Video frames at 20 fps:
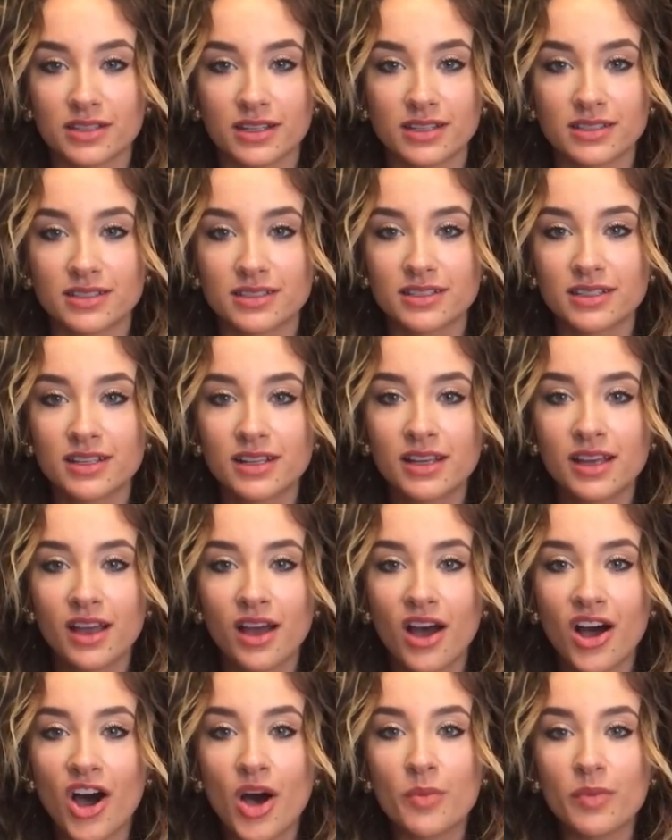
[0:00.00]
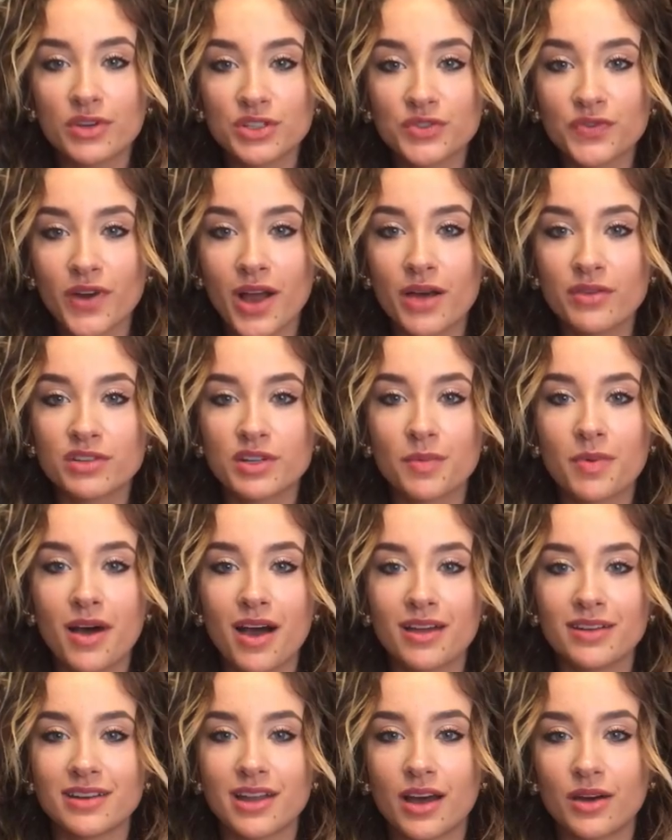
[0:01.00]
It's almost frowned
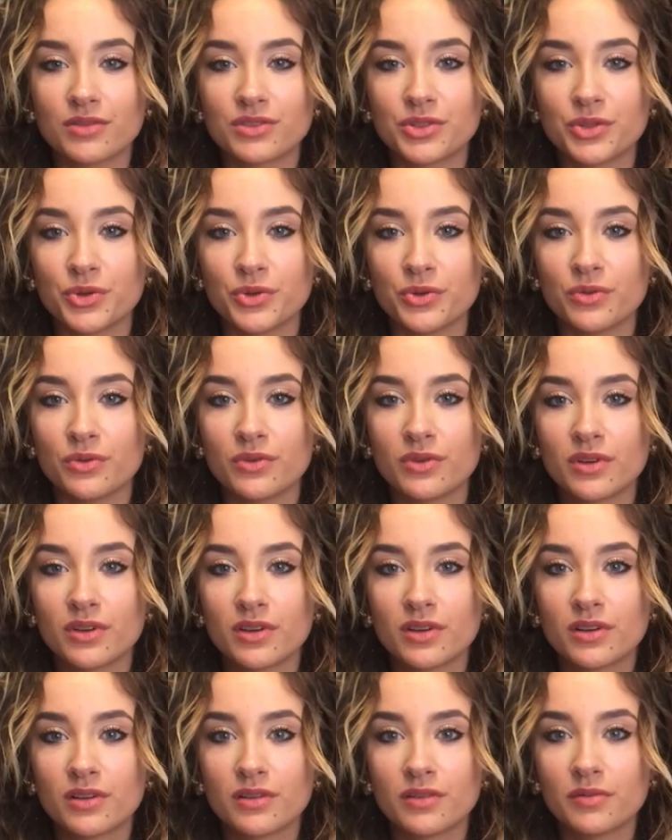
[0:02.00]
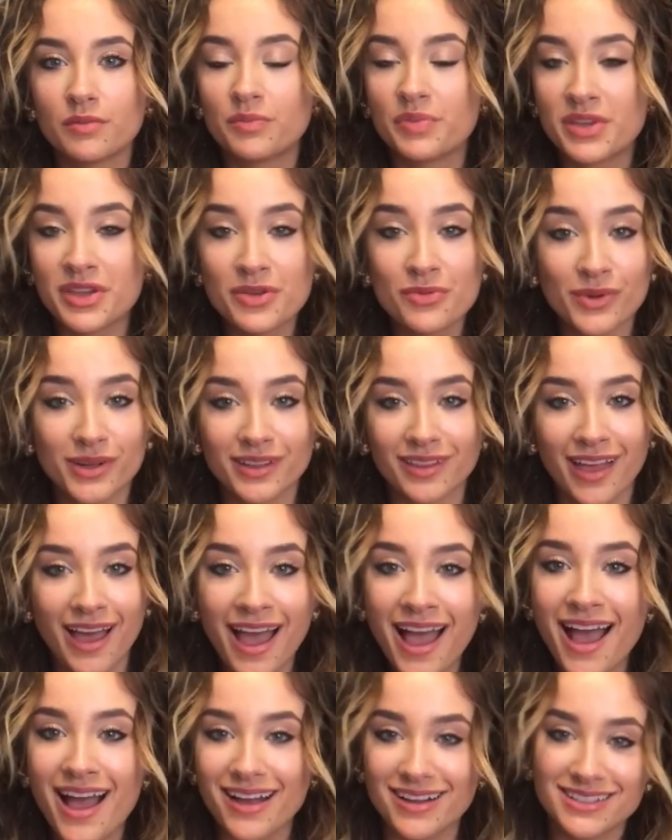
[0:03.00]
upon now to be
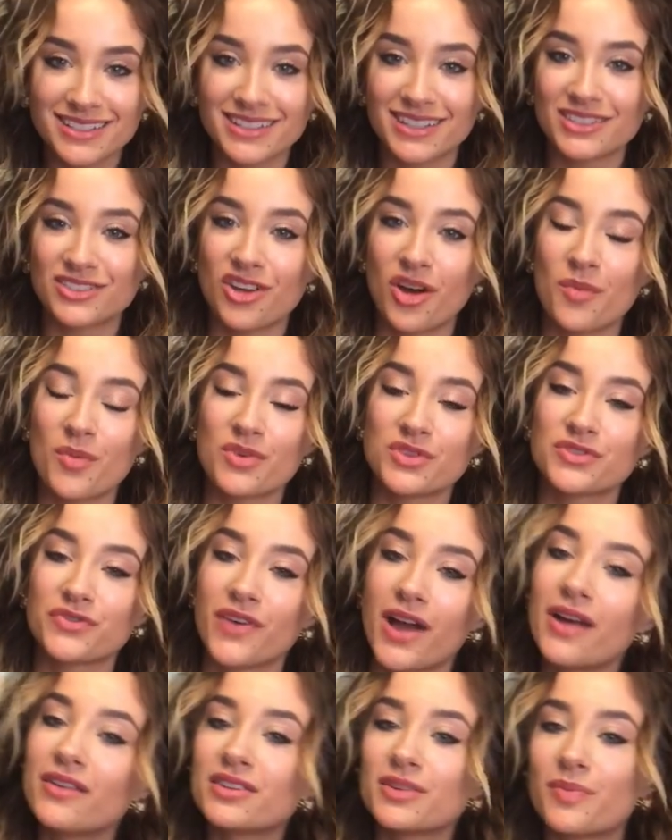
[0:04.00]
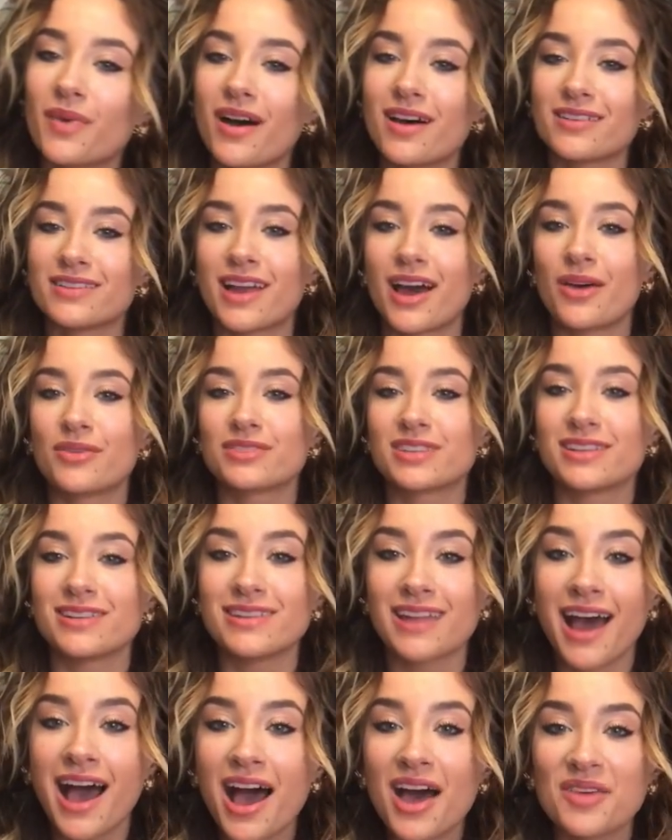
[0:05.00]
relaxed. It's almost frowned upon now to
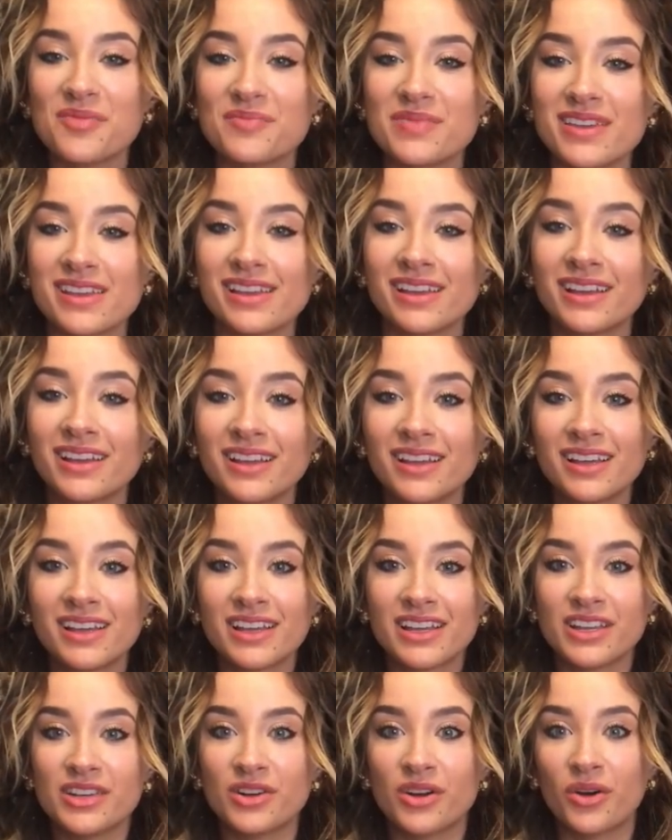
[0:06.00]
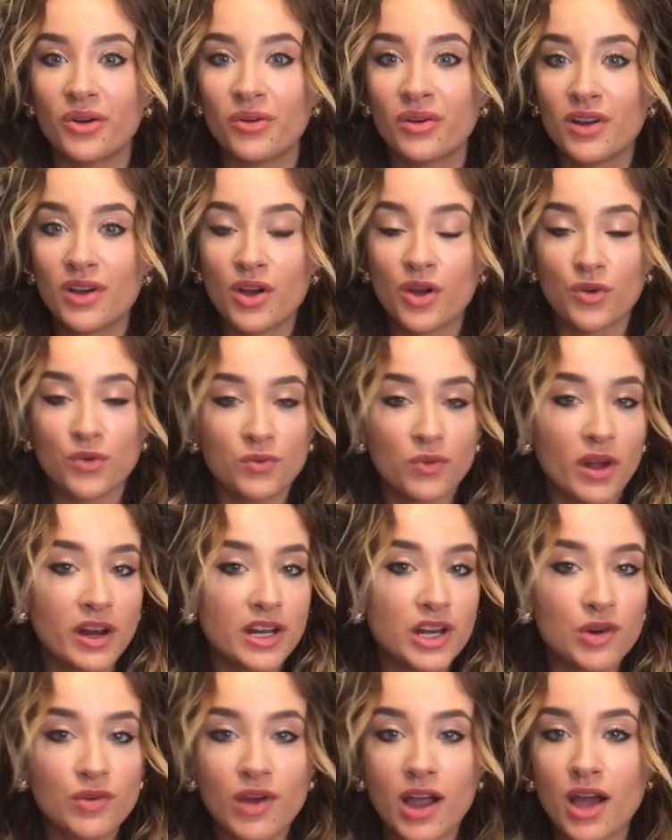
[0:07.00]
not be,
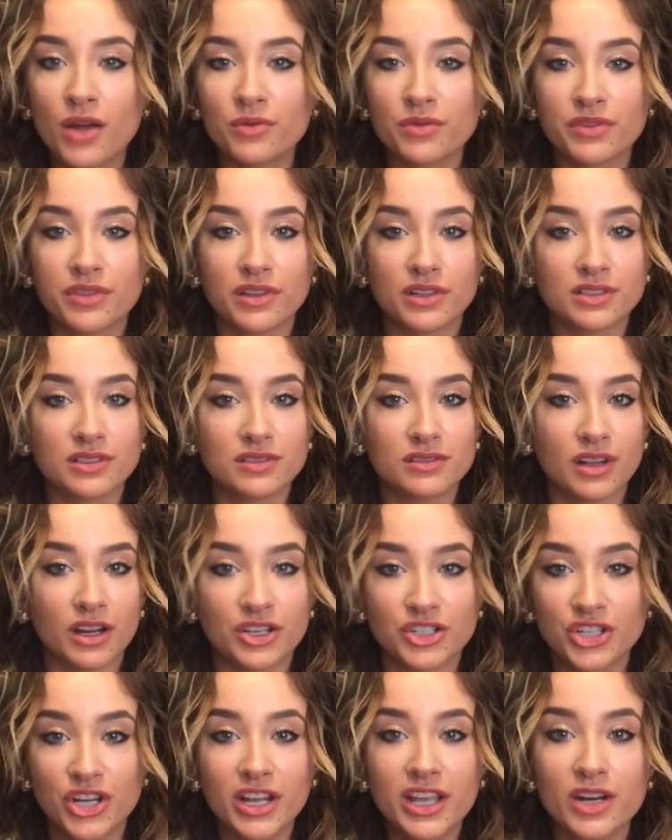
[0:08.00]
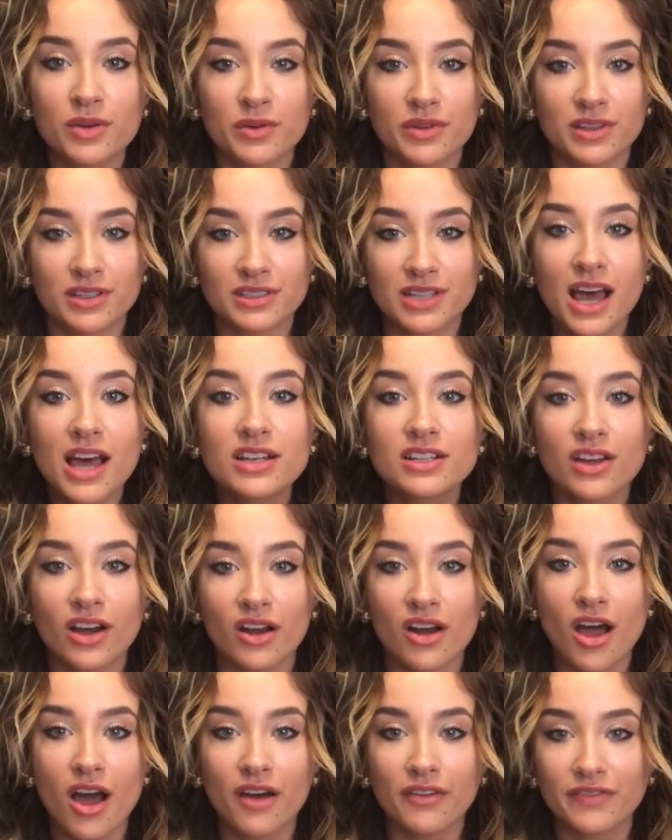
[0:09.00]
running around with a chicken with its head
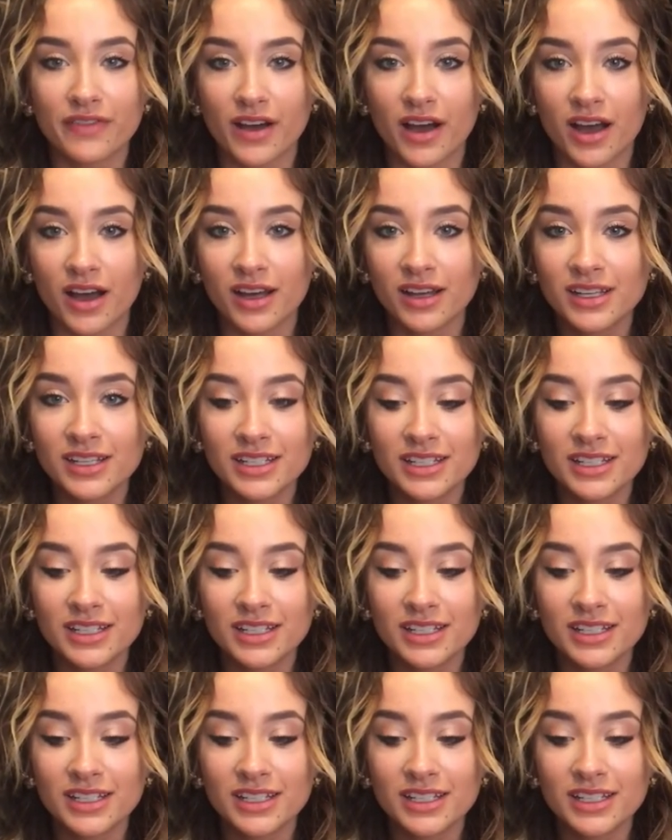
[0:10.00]
cut off.